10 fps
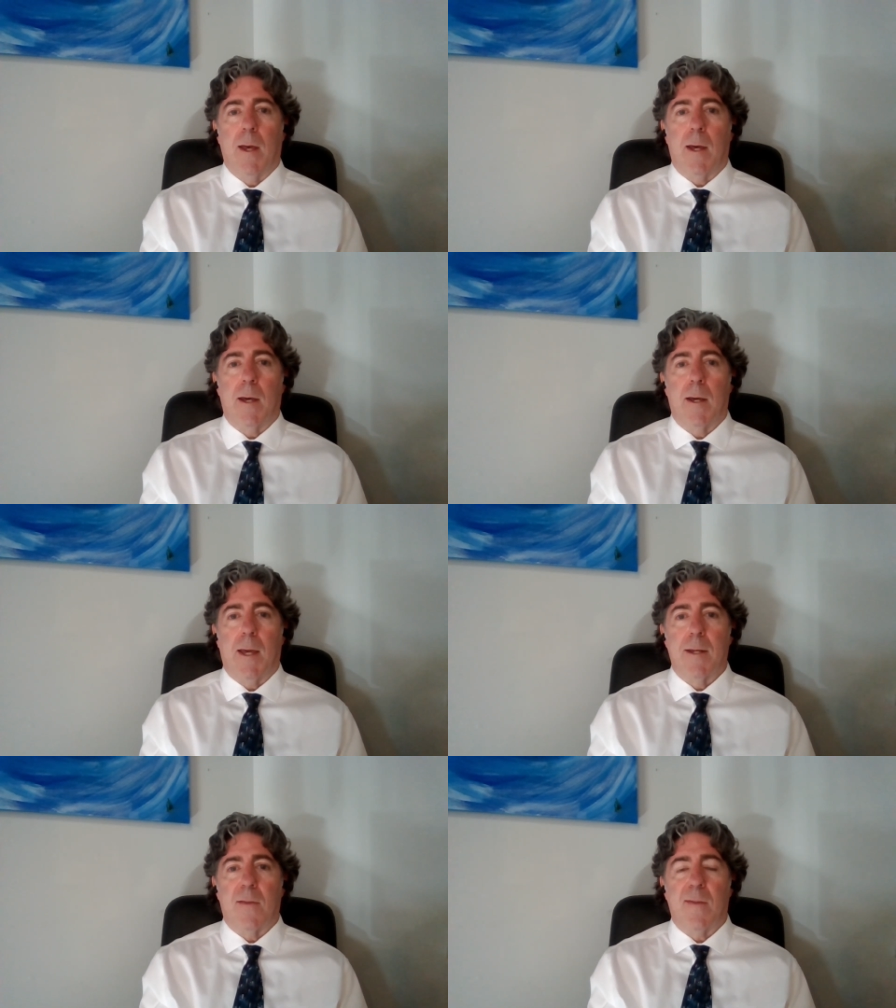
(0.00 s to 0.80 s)

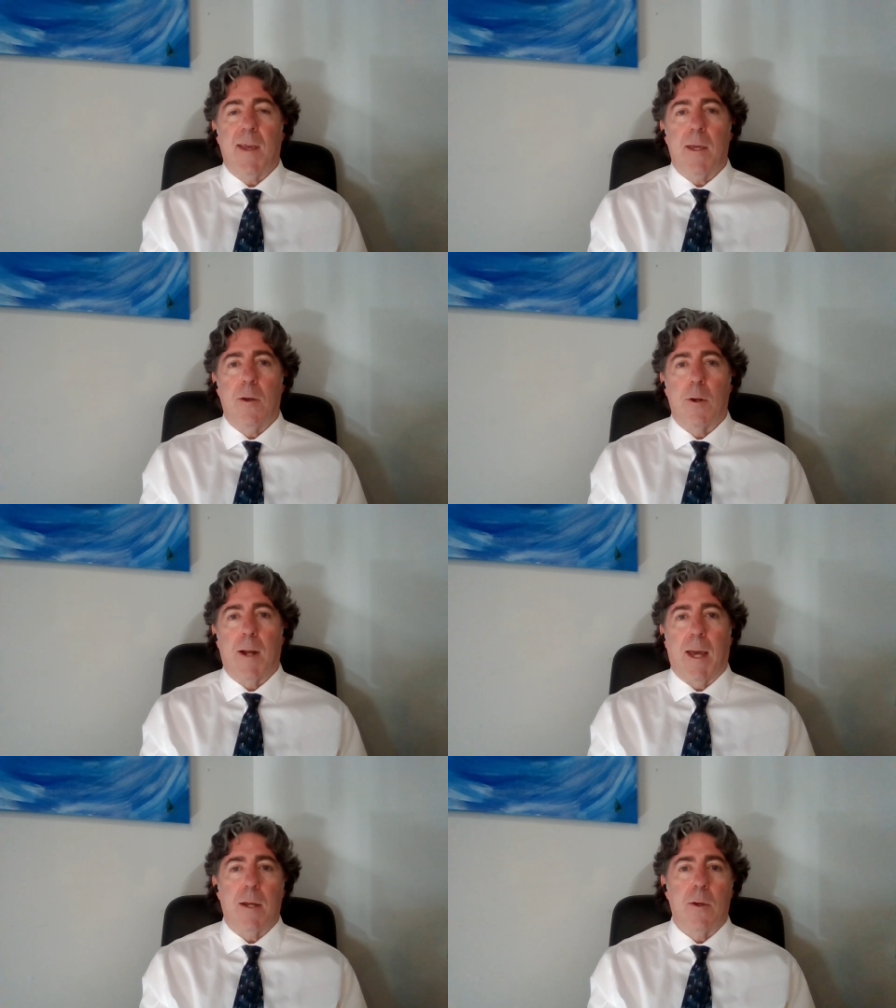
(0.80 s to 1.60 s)
and a state here
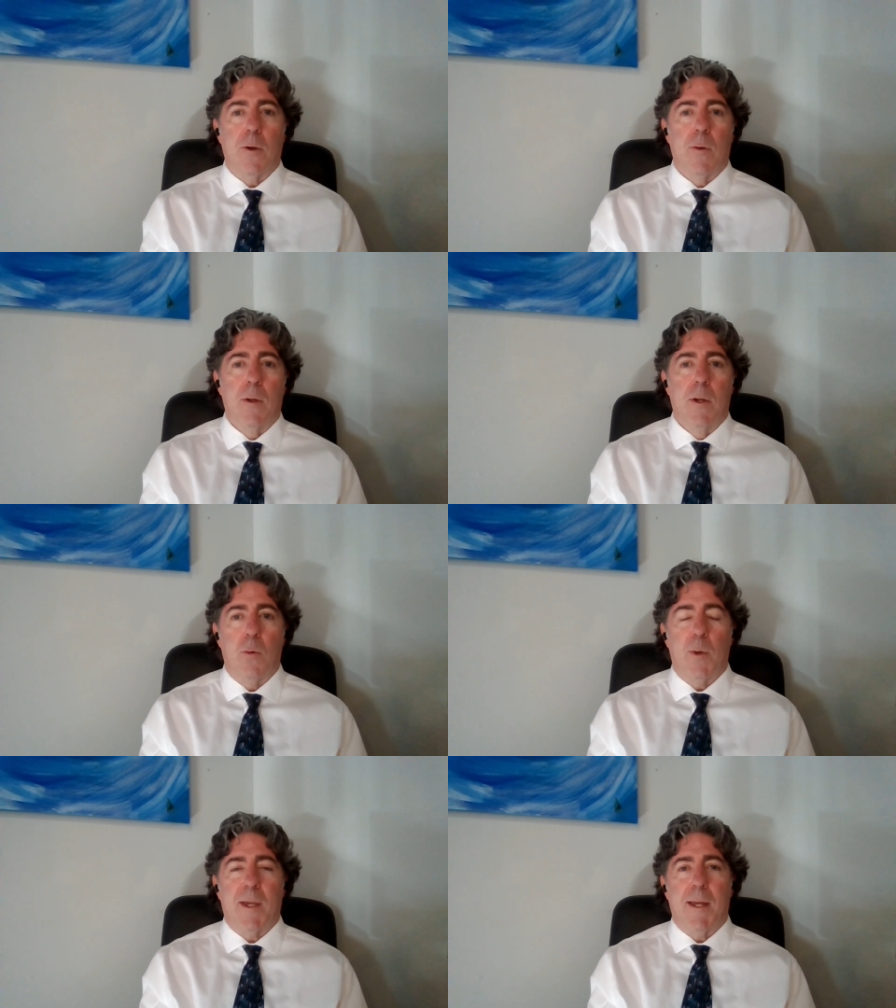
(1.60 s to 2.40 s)
in Idaho,
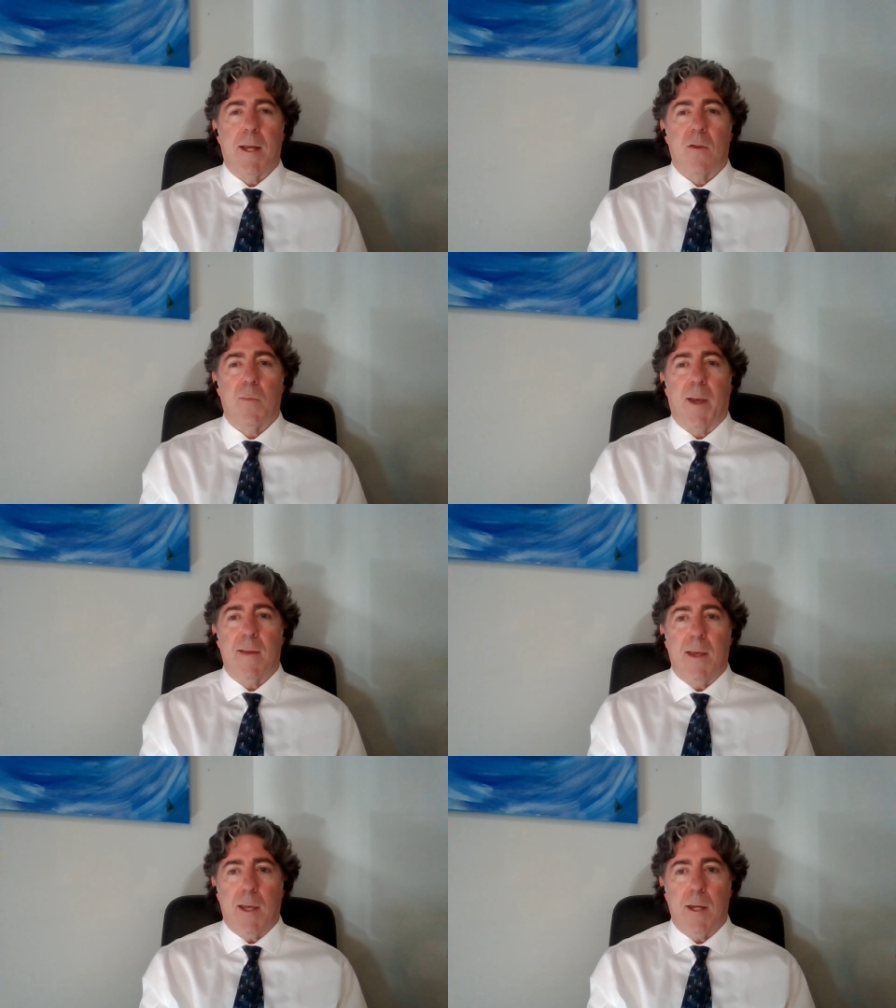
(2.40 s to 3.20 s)
we cannot
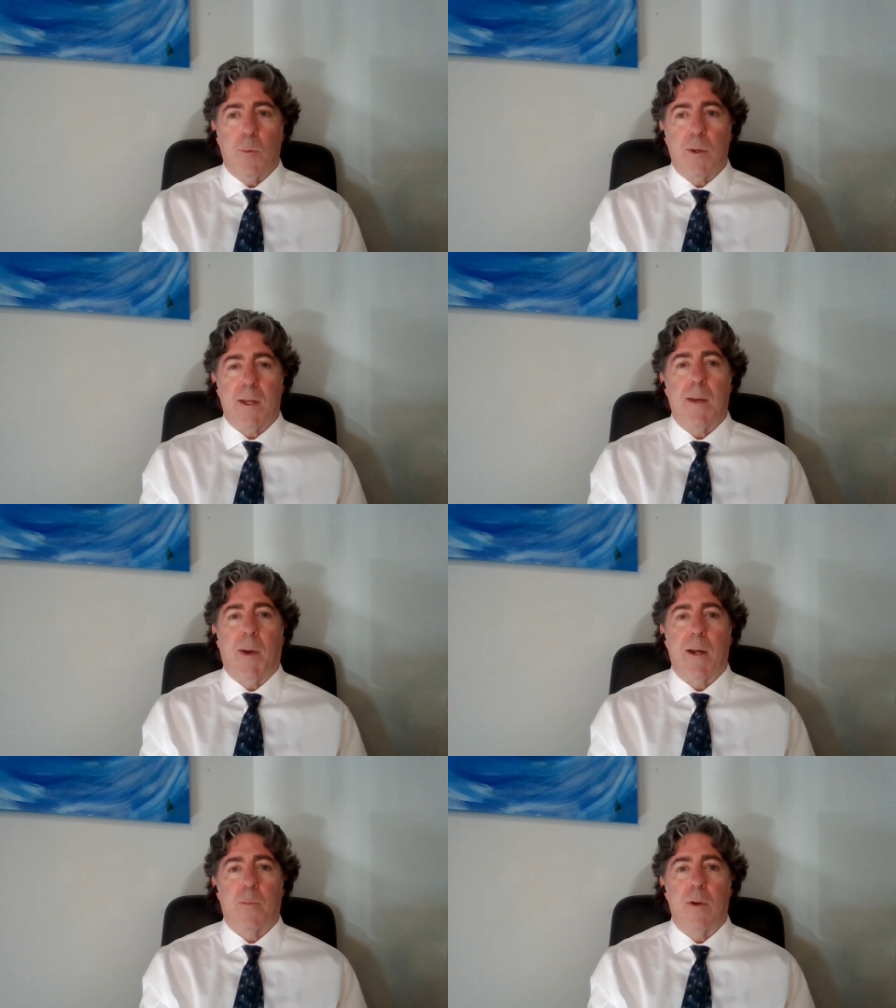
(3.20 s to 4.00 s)
expect anyone to come
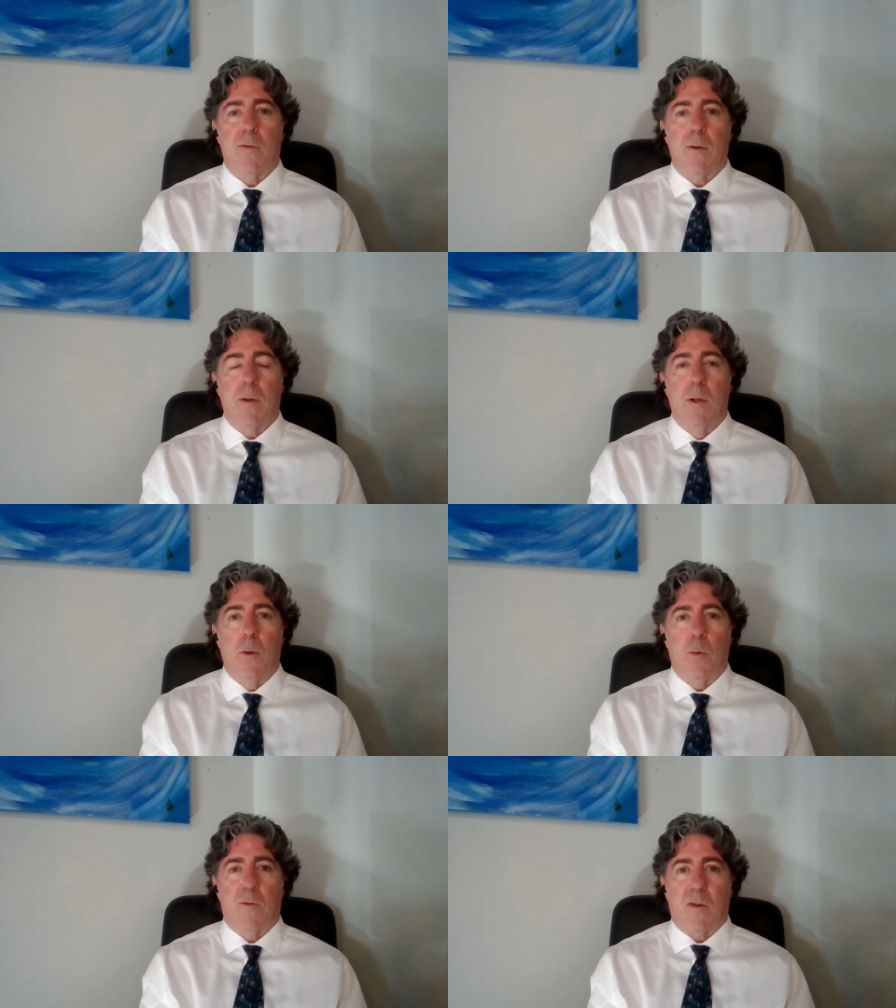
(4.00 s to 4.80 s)
out of prison
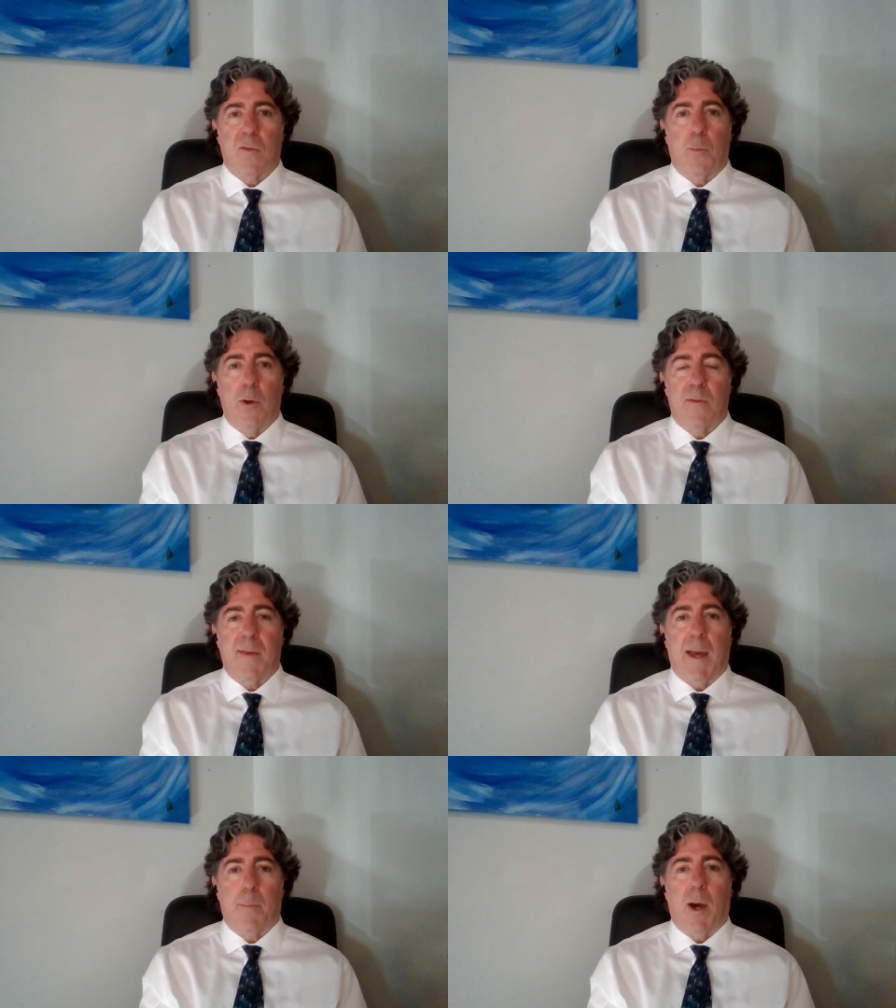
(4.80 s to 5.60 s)
which exploits
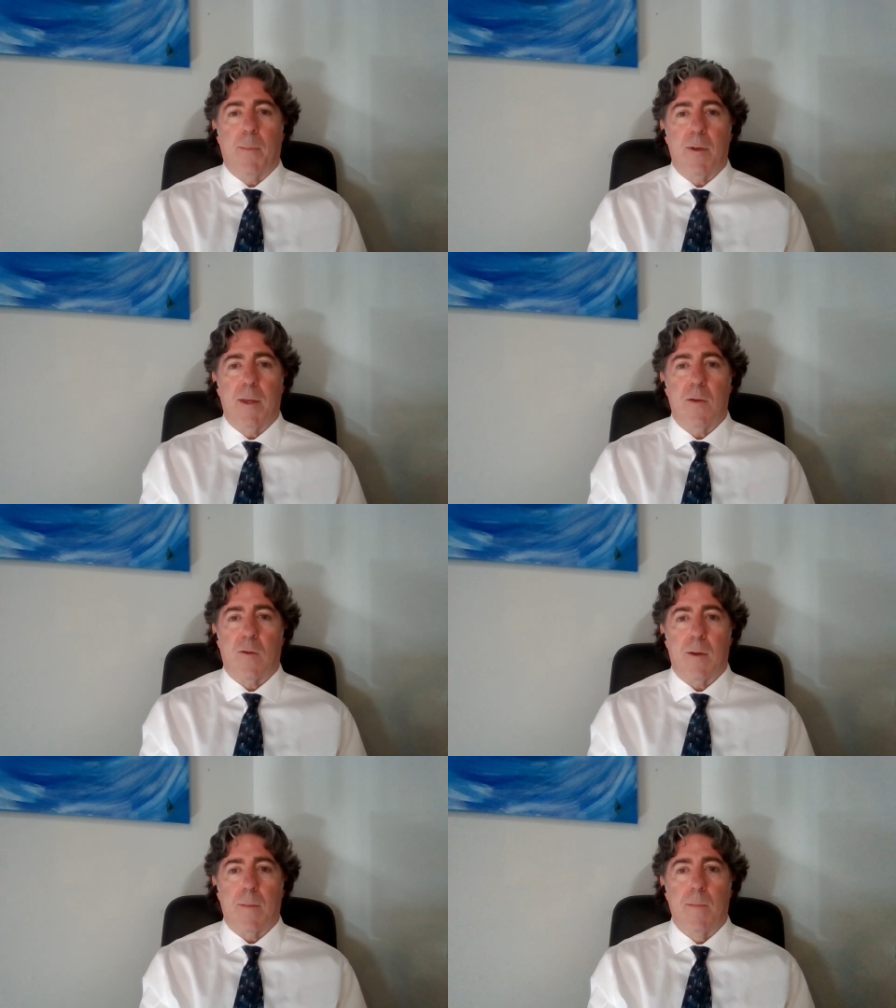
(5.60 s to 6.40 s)
that
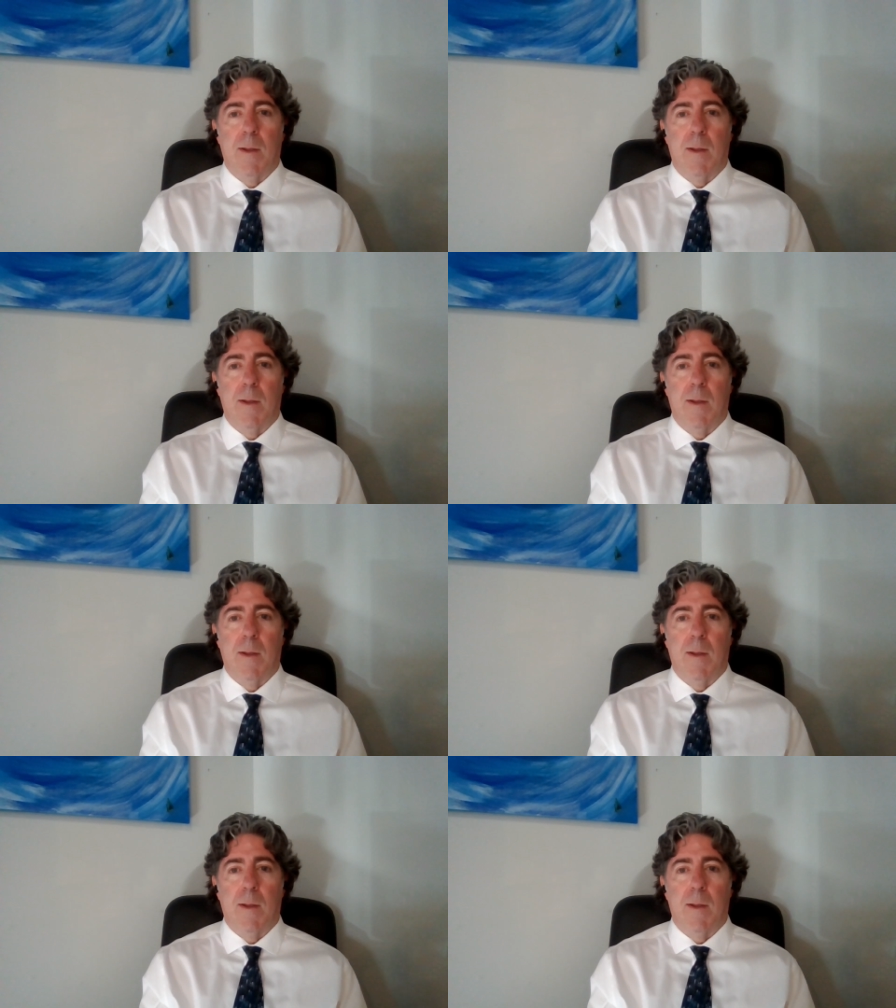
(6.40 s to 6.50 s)
population.